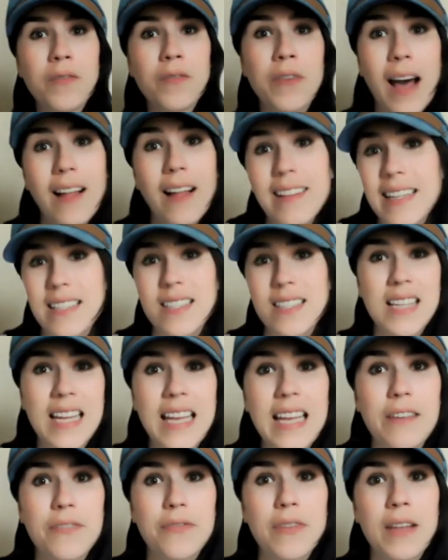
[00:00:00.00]
valley
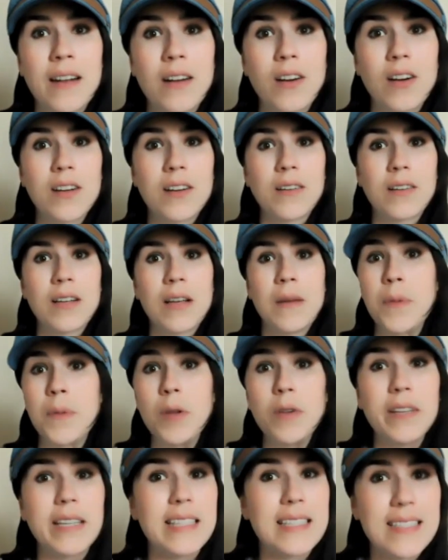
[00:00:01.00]
safe and our
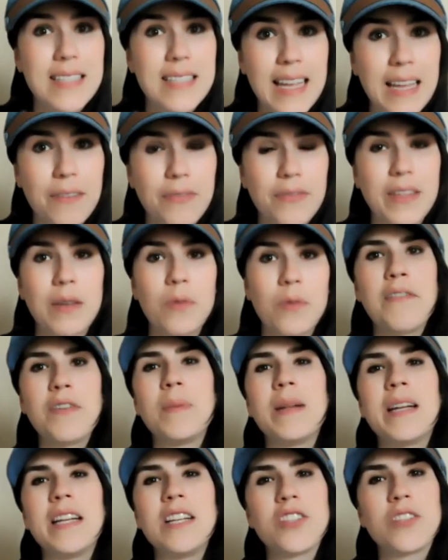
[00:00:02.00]
community safe.
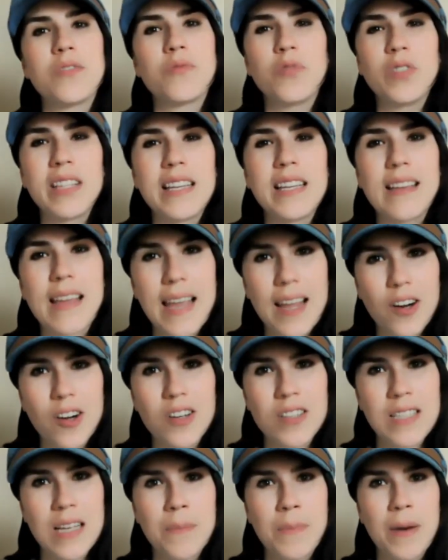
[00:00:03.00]
Everybody just really
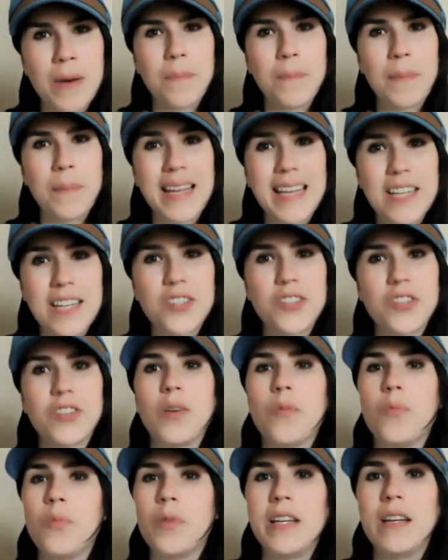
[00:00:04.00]
cares about making sure
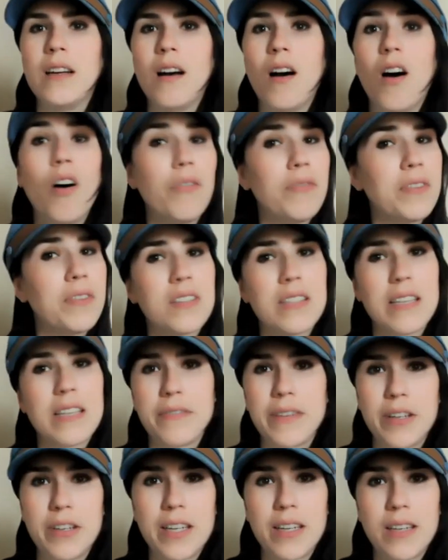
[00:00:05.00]
that we all feel
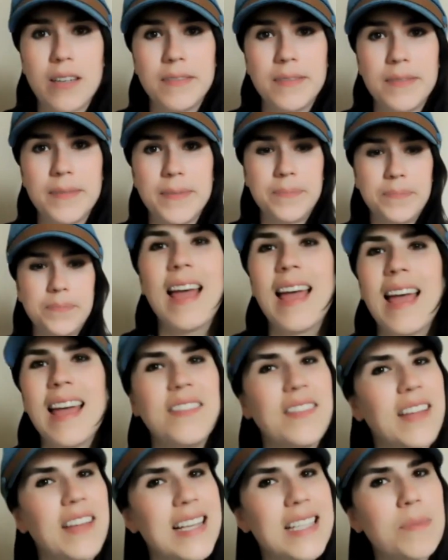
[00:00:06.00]
safe out here.
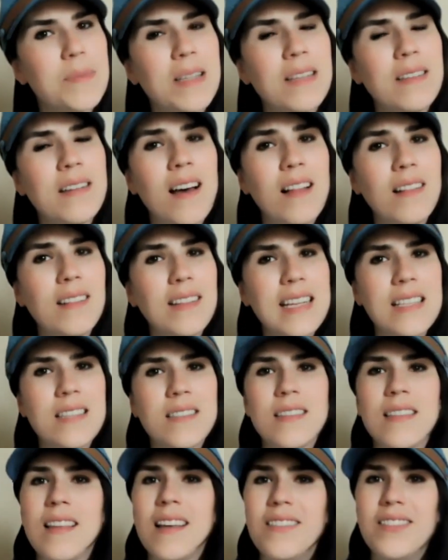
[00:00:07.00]
And last but not least,
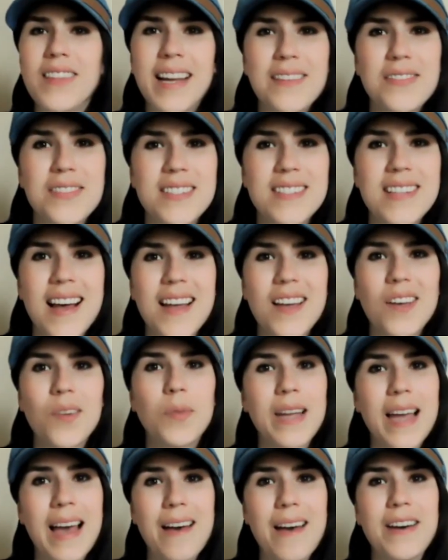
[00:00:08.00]
the lifestyle
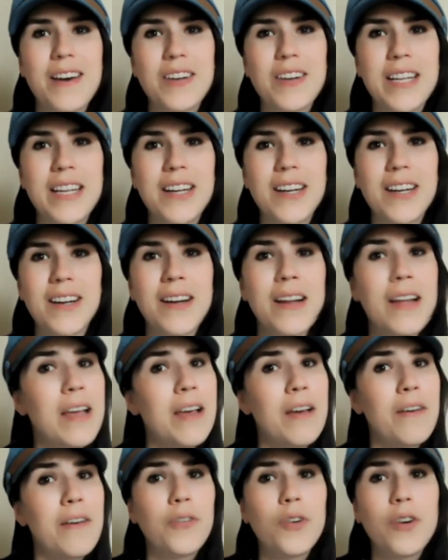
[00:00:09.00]
we have out here.
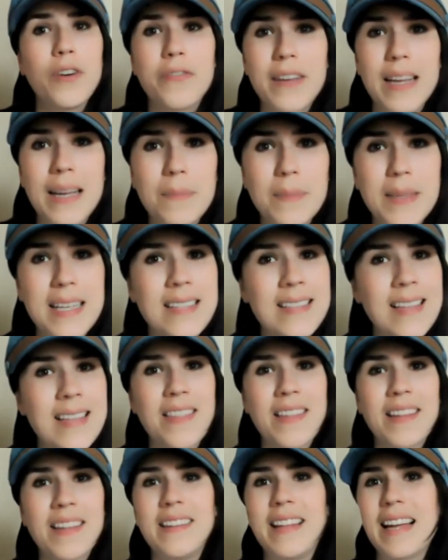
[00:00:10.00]
For families,
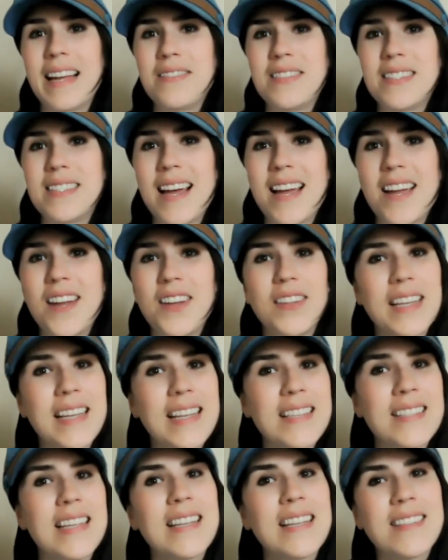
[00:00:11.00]
the lifestyle
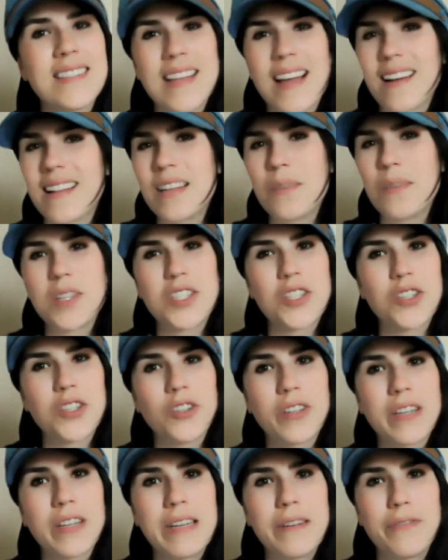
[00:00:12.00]
is exactly what you're
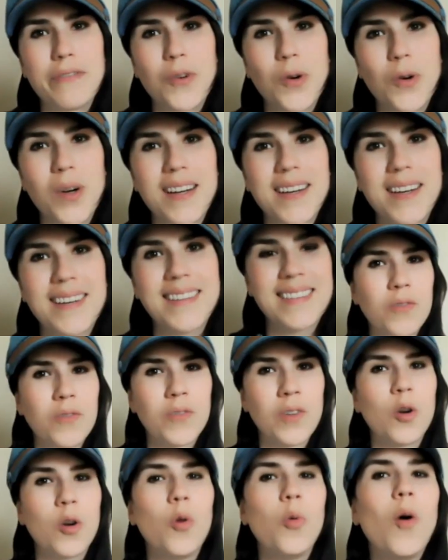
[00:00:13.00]
looking for.
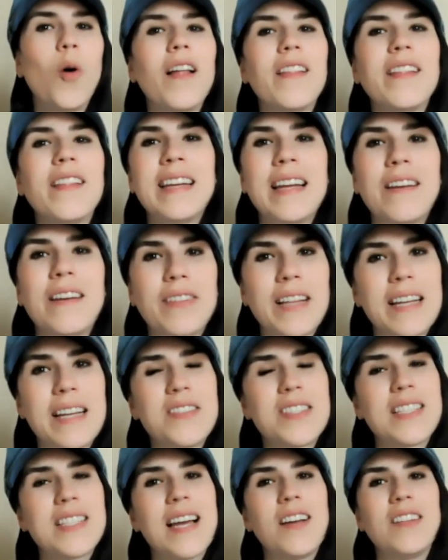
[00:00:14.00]
The quality of
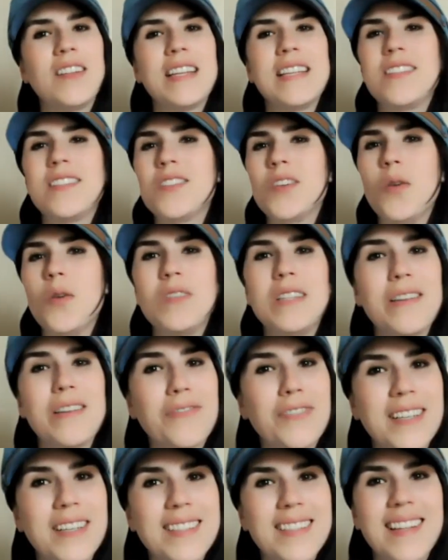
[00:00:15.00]
lifestyle is so
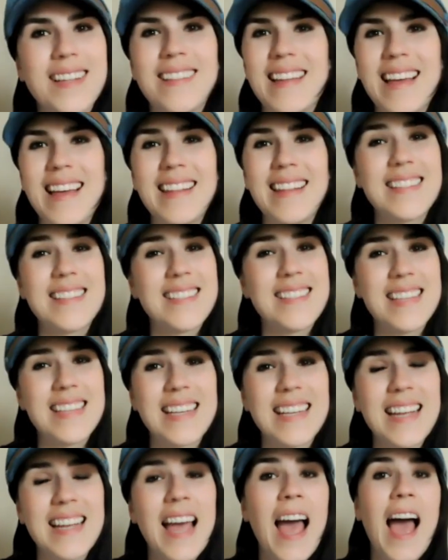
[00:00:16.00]
different than the
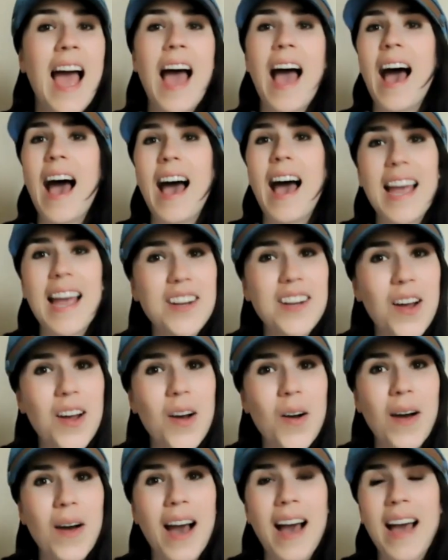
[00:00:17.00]
city. I
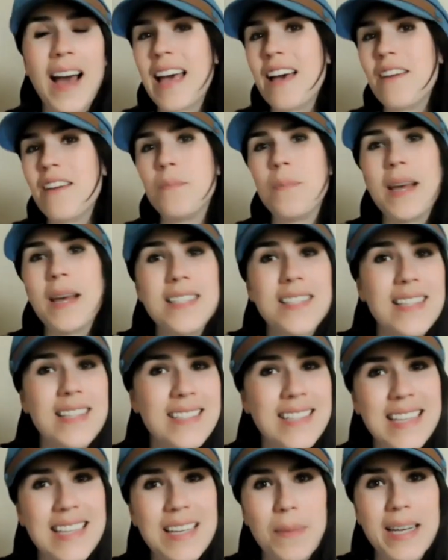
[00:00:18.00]
know I have been to
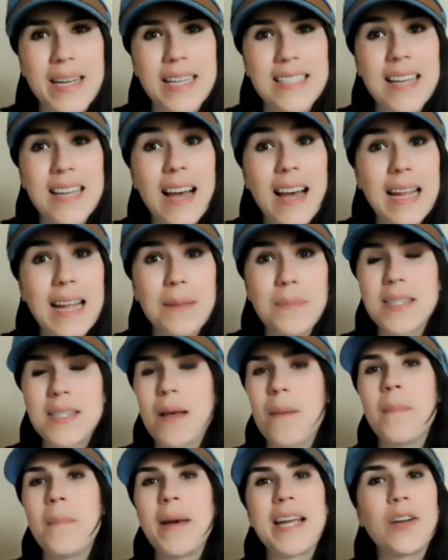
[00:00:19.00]
the city many times.
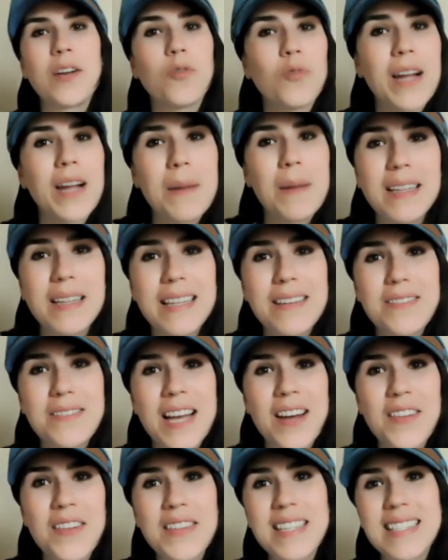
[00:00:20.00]
My grandma lives
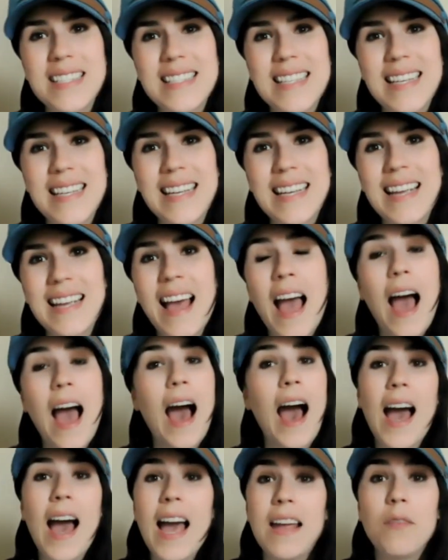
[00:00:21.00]
out in the city.
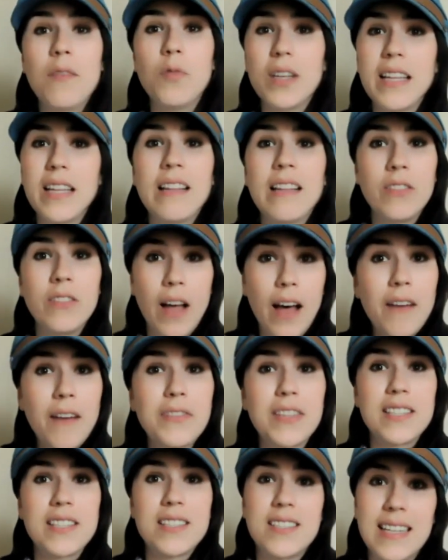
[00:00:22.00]
I really
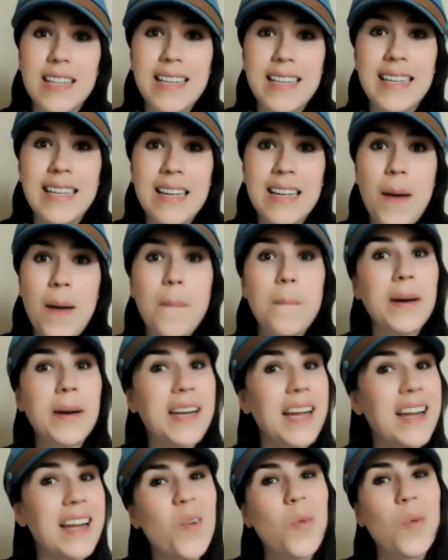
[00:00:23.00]
love the city,
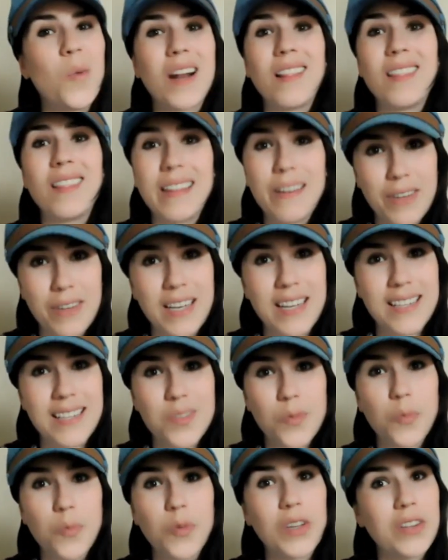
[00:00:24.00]
but I don't want to live in
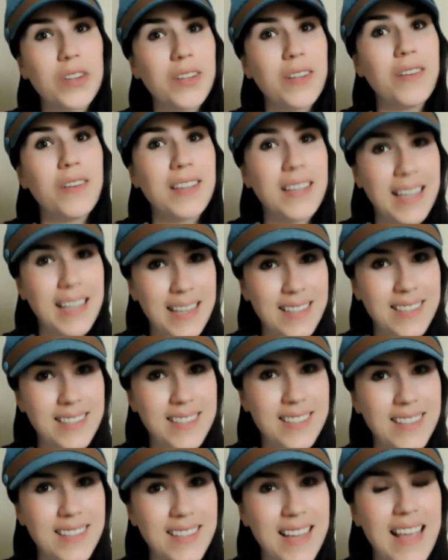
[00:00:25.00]
it with
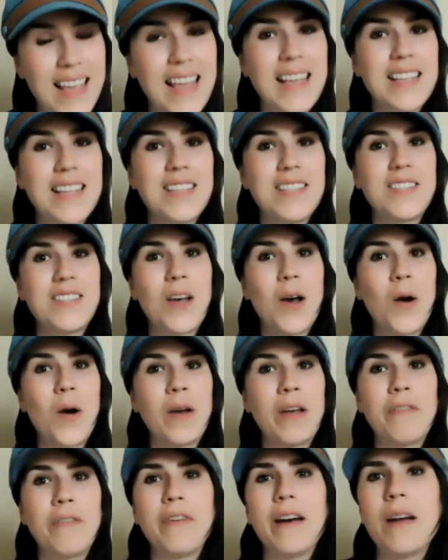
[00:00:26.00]
kids.
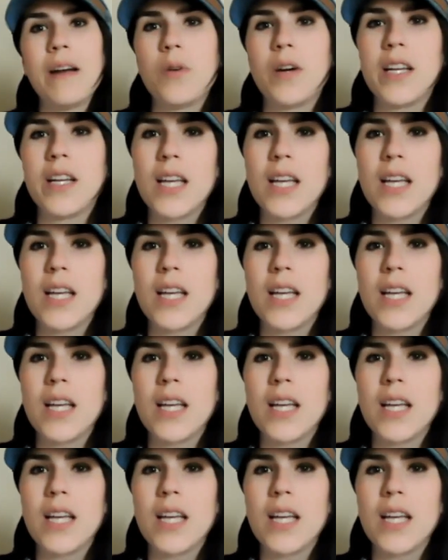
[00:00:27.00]
So if I were